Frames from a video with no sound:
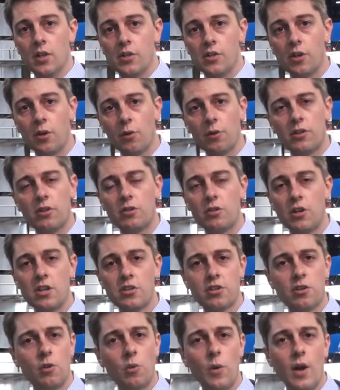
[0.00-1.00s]
So a
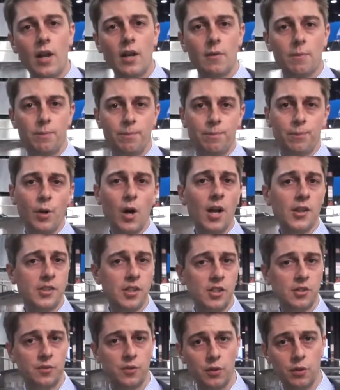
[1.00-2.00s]
traditional way to
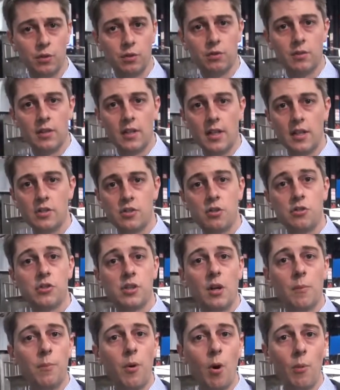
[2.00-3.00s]
process food is
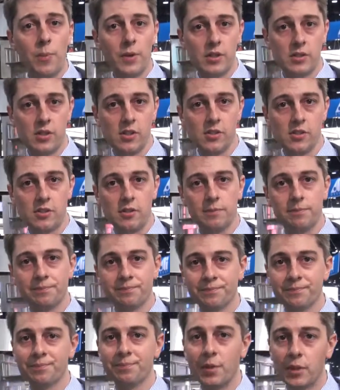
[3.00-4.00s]
using a pulping system.
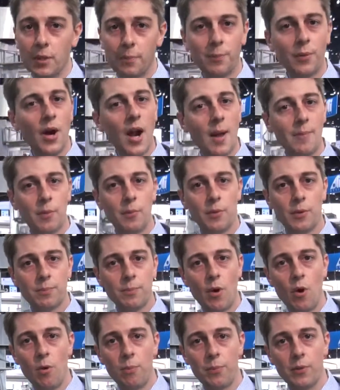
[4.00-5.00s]
But the problem with
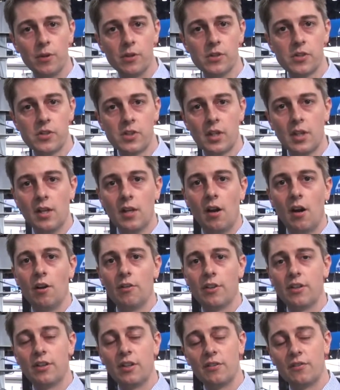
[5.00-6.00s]
pulpers
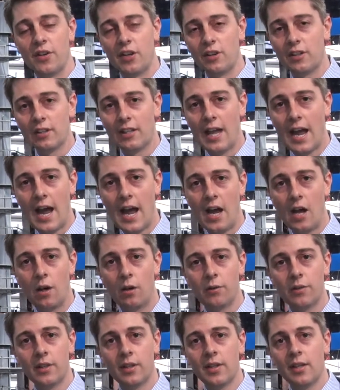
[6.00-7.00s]
are that they're very
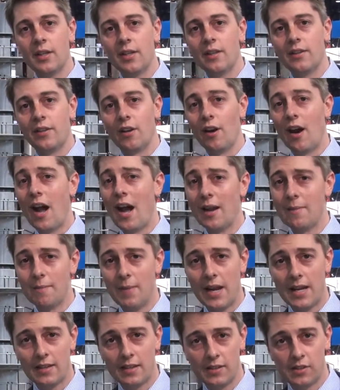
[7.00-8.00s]
loud, they're high
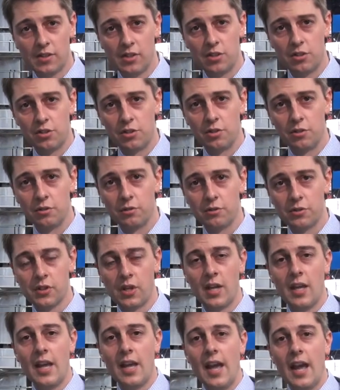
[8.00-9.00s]
maintenance issues,
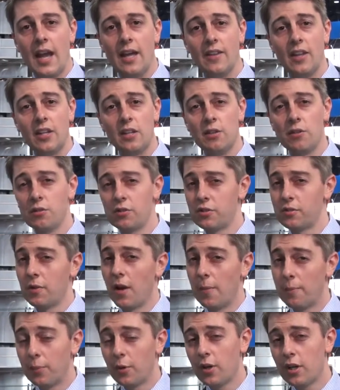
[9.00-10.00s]
and they use
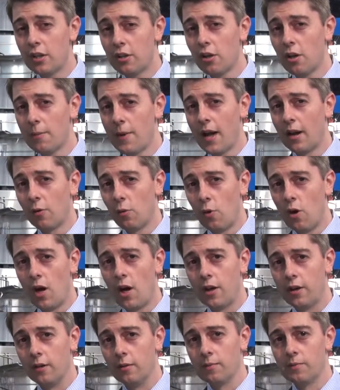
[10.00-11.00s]
a pretty good amount of
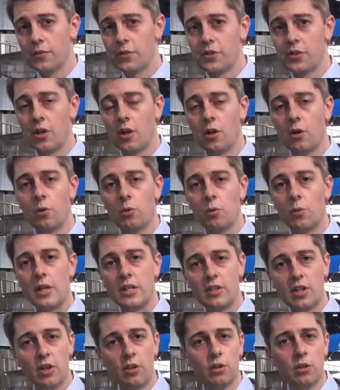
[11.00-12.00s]
water. So we
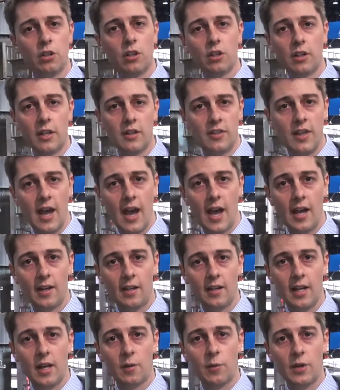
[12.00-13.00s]
took a look at that
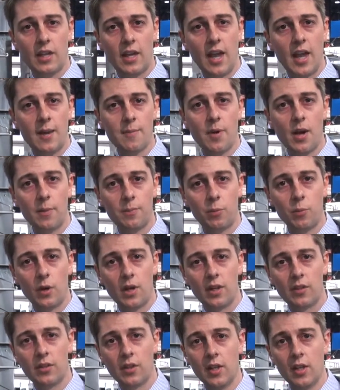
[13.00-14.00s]
and we came up
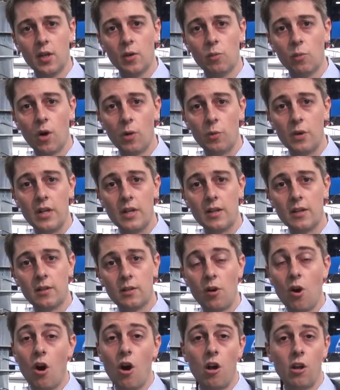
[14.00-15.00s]
with what we
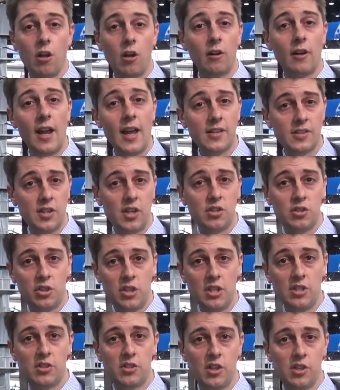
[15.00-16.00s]
call our
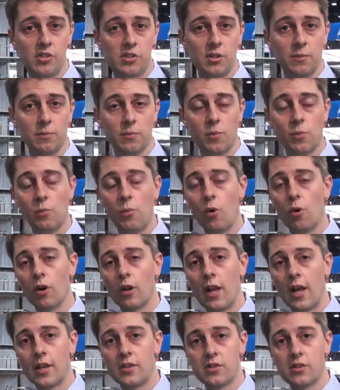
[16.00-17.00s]
SSG system, more
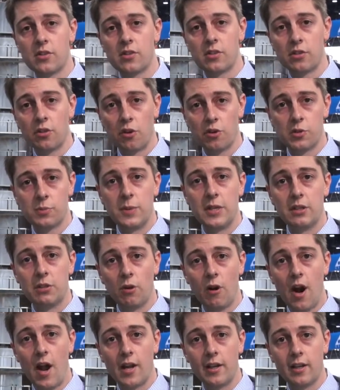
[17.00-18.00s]
or less slow speed
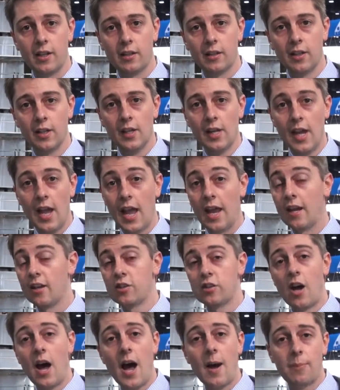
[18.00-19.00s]
grinding. And
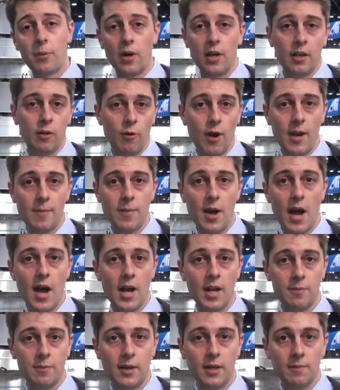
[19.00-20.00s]
it's operating right
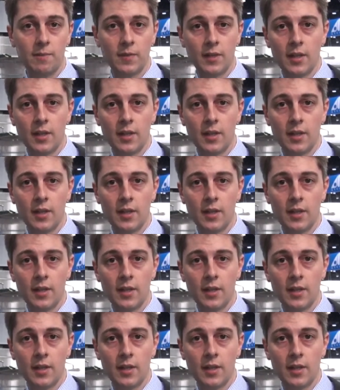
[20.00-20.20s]
behind me.